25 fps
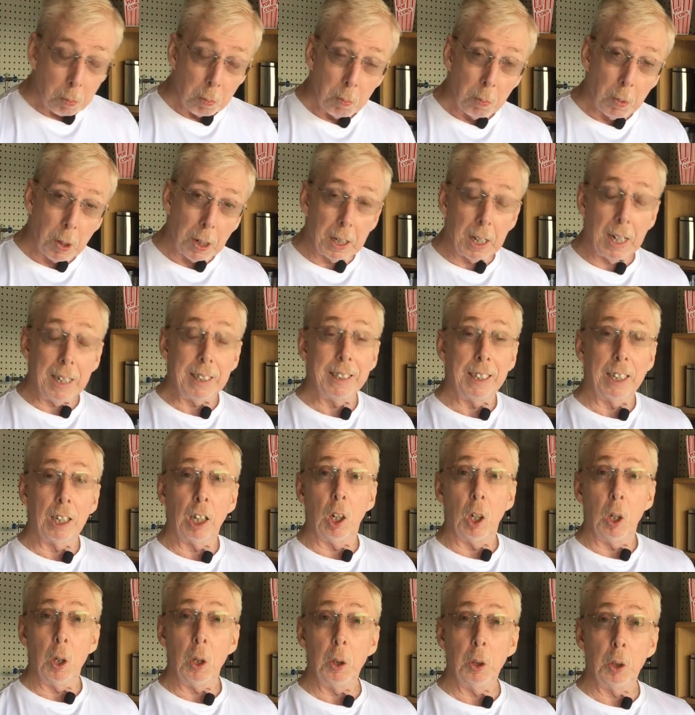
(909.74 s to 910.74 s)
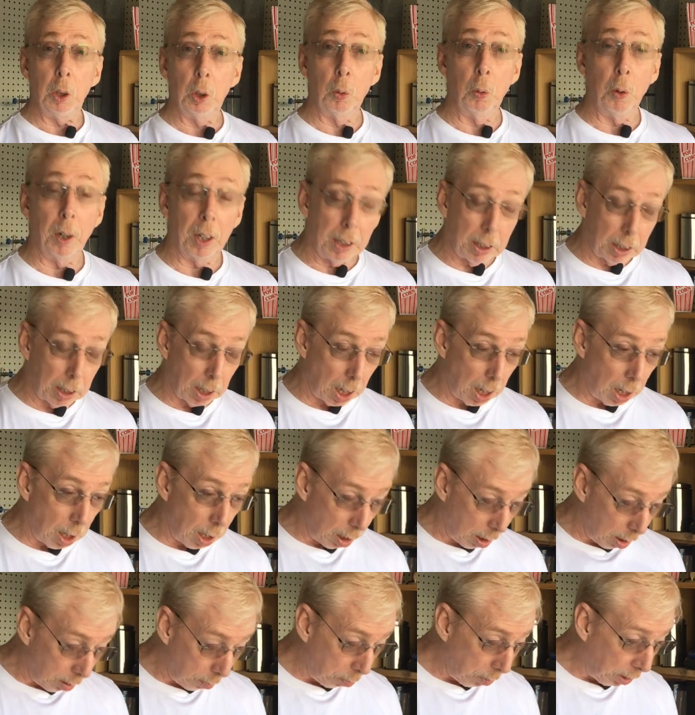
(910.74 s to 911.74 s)
I'd like to close with
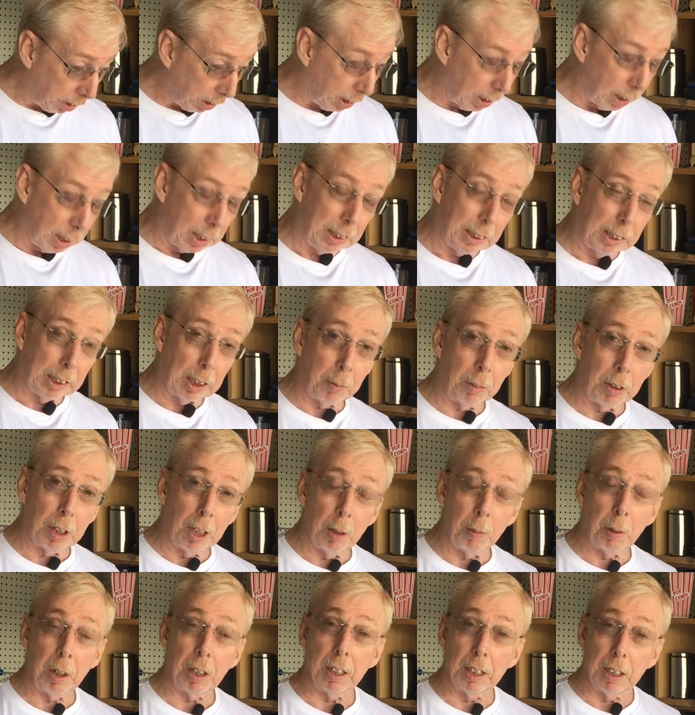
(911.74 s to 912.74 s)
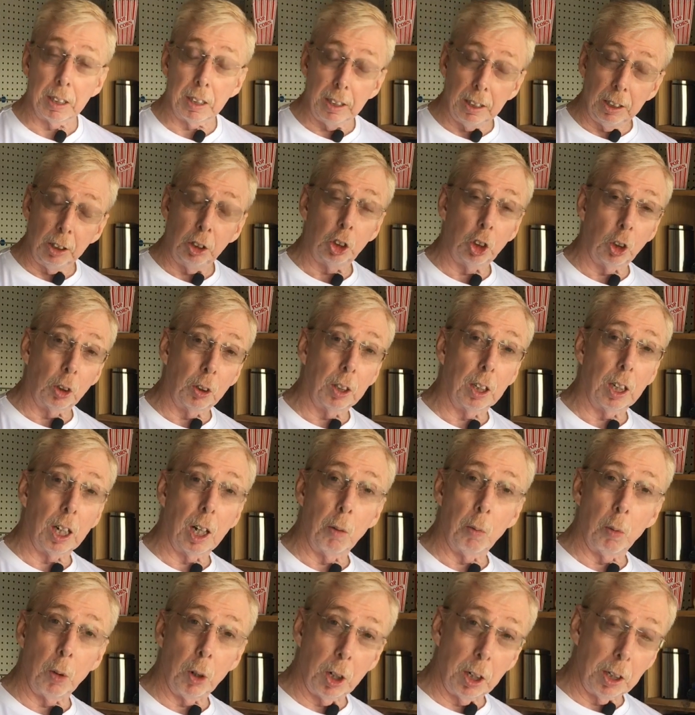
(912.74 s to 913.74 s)
mentioning something about the t-shirt that
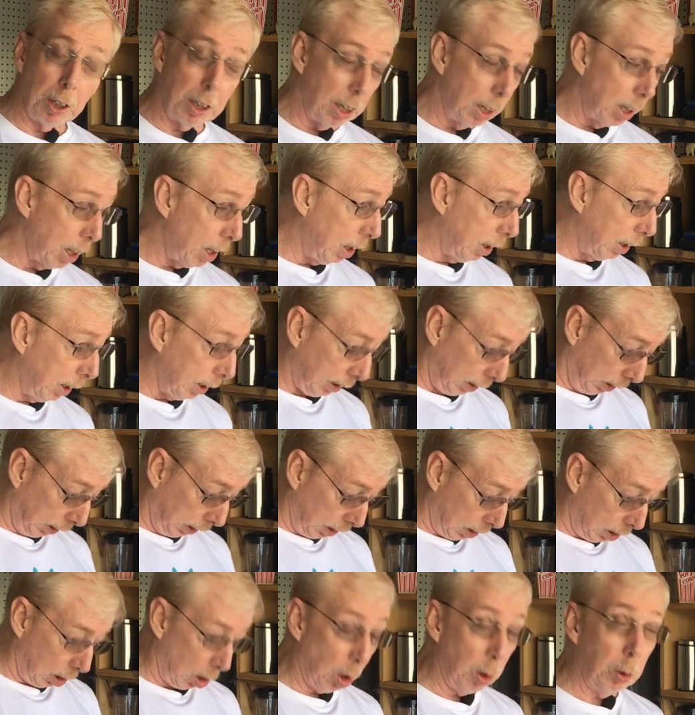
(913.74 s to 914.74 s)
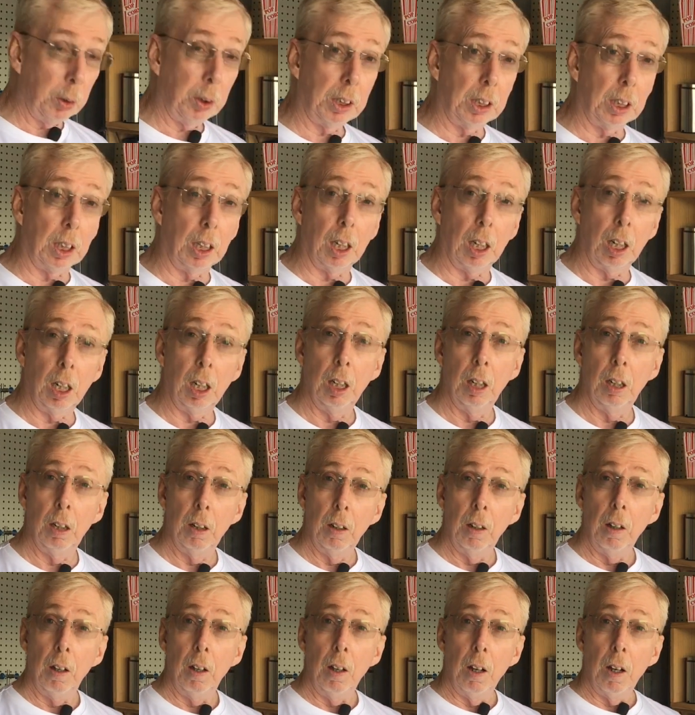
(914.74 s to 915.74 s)
I'm wearing today. This is Ecosia.
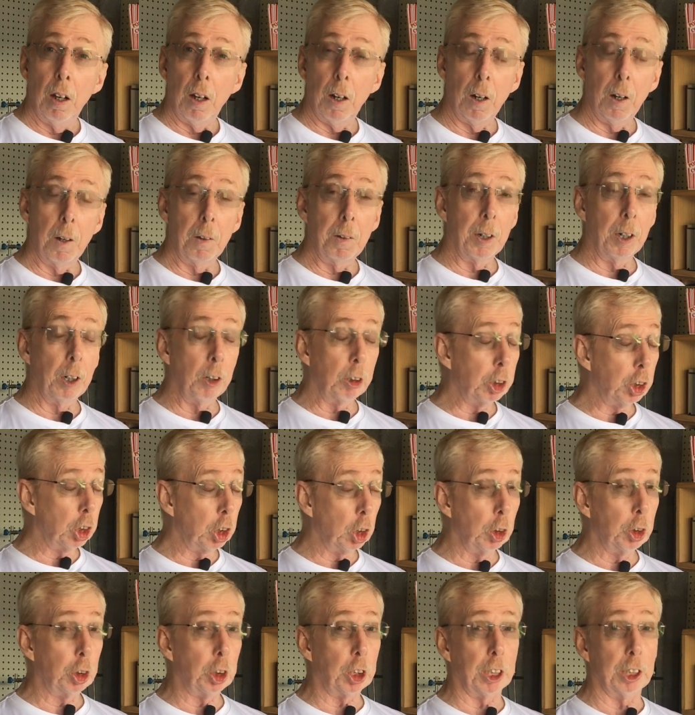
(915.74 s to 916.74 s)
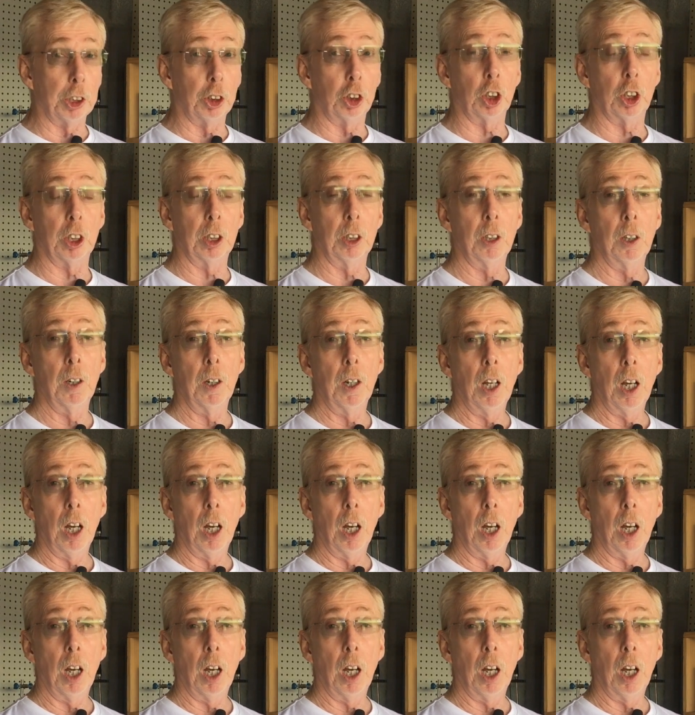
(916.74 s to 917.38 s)
They're a search engine.